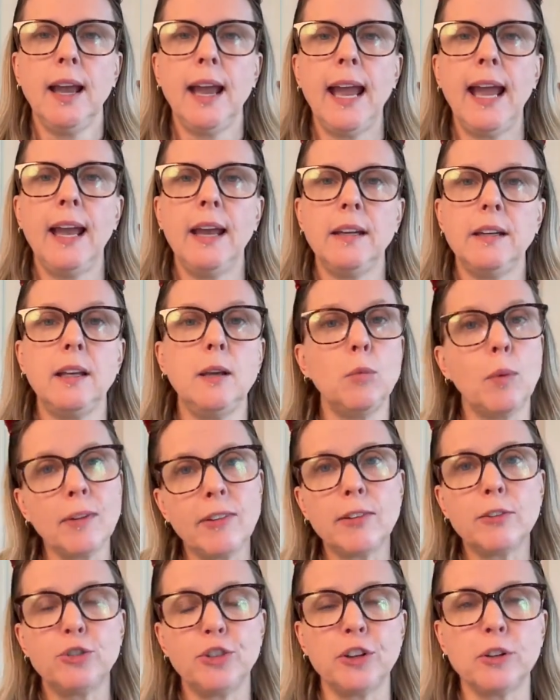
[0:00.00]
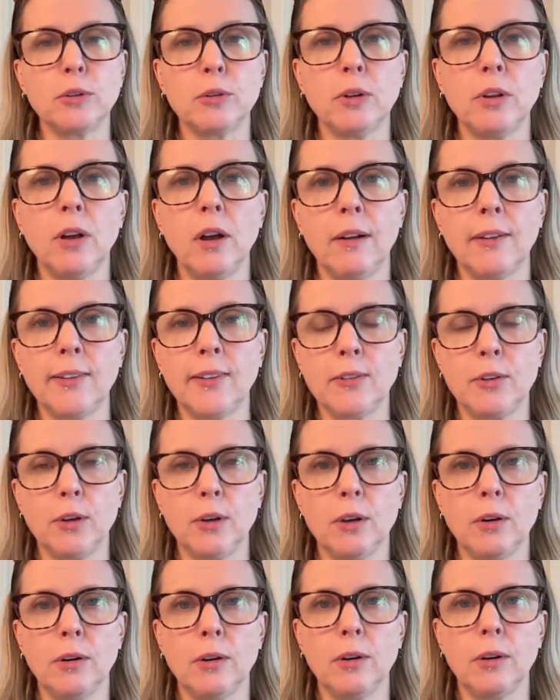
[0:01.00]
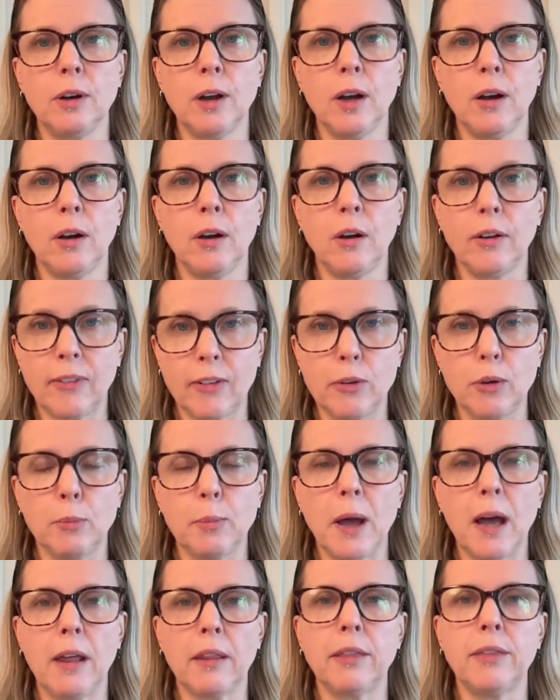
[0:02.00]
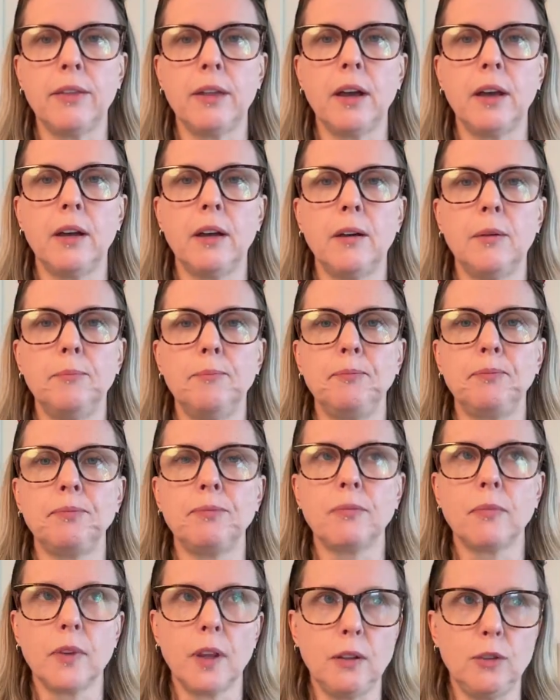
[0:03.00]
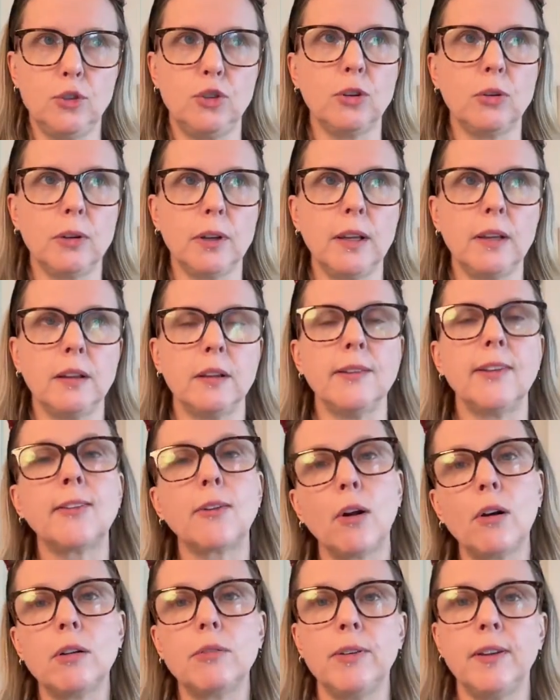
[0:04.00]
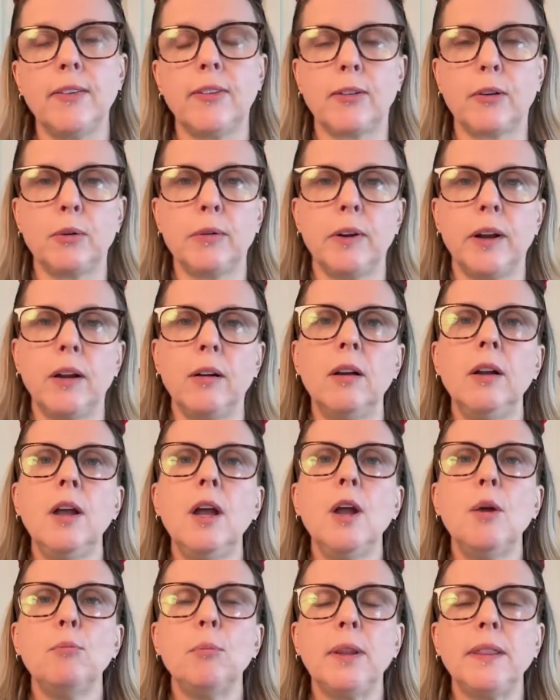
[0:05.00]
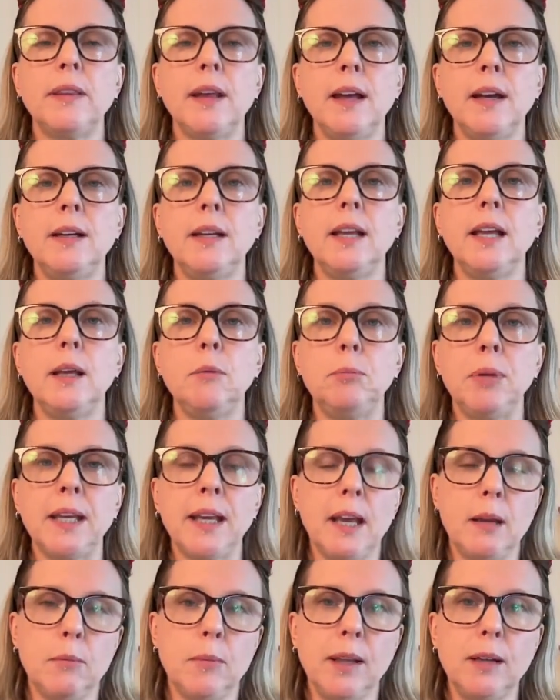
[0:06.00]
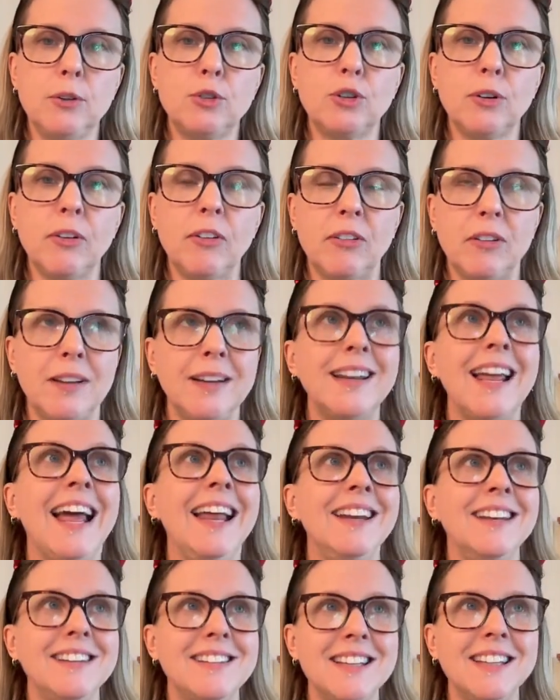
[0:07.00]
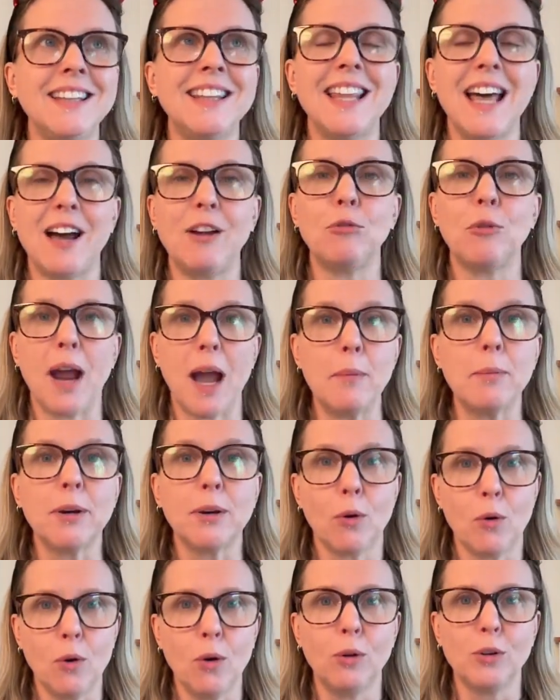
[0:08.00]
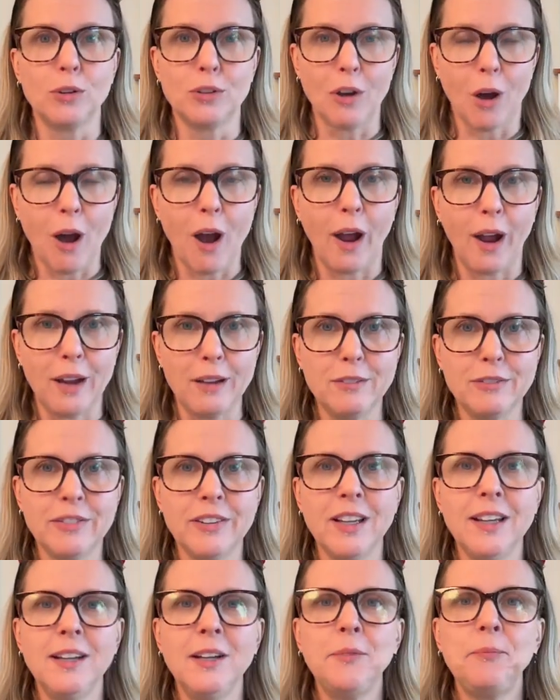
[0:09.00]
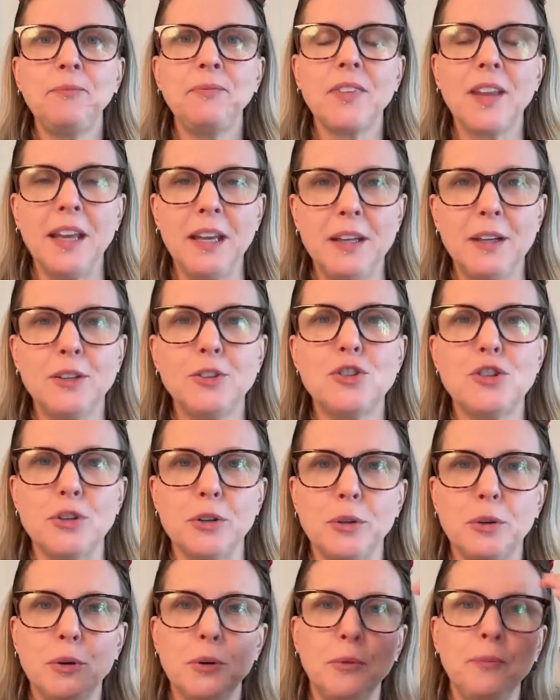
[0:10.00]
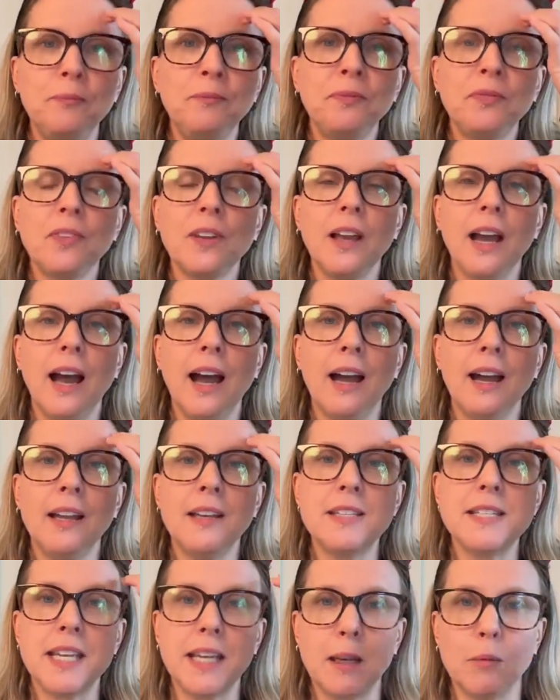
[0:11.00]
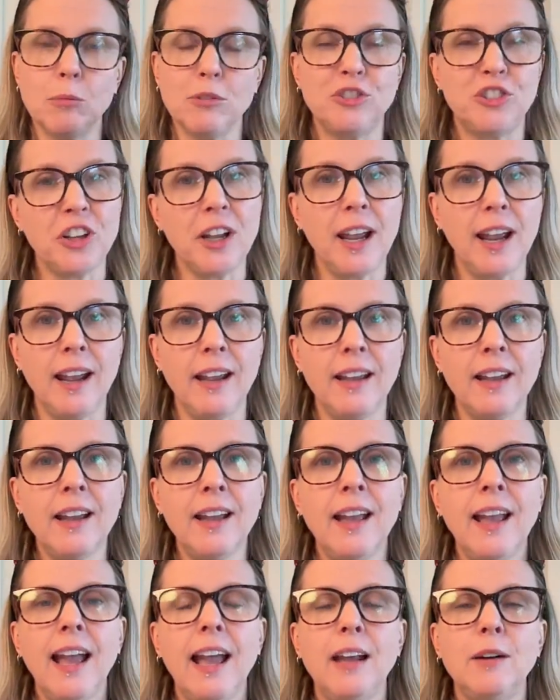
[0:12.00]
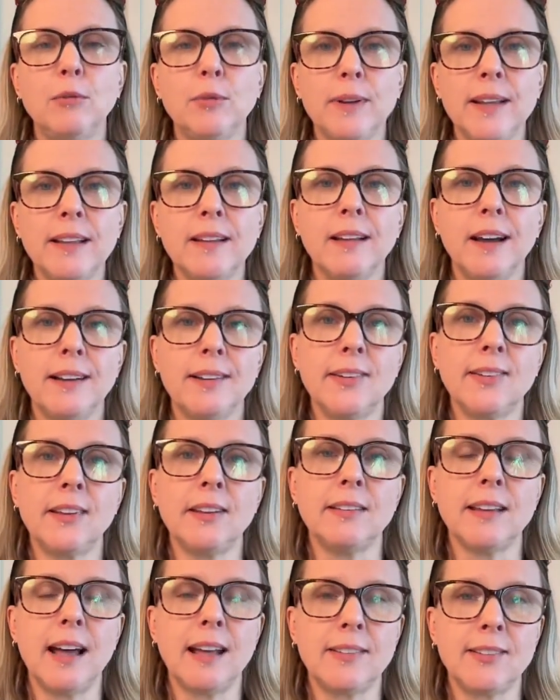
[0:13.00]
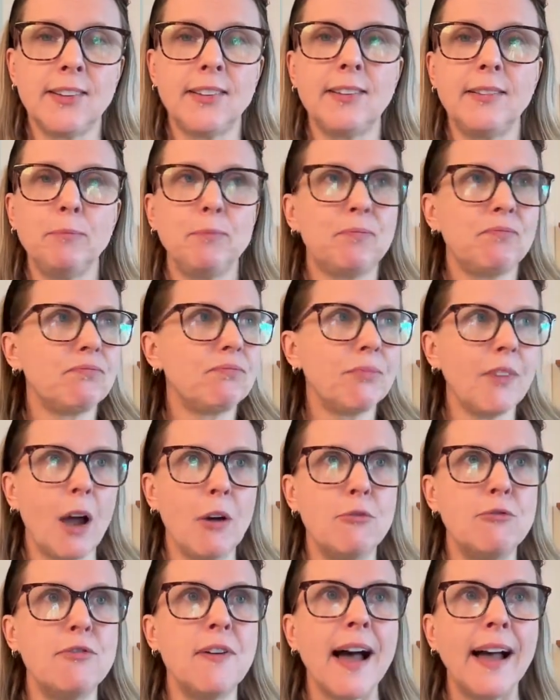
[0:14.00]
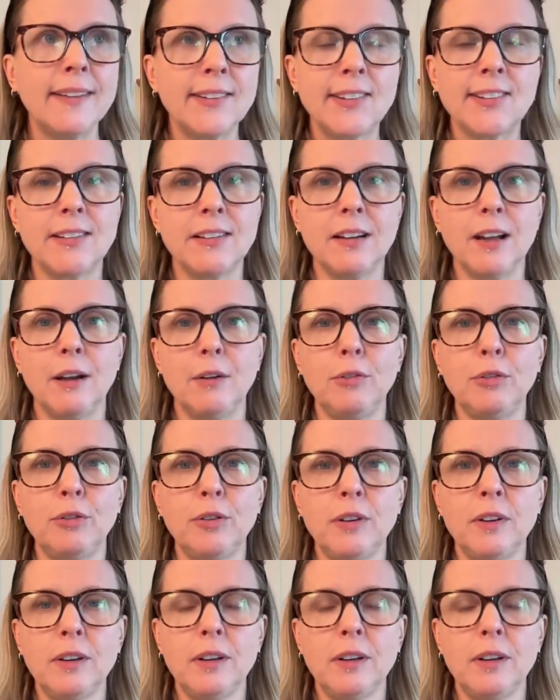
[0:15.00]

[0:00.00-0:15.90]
And he was a general osteopath during the start of his career, but then he became interested and did that rabbit hole dive into TMJ and realized that that's a vast enough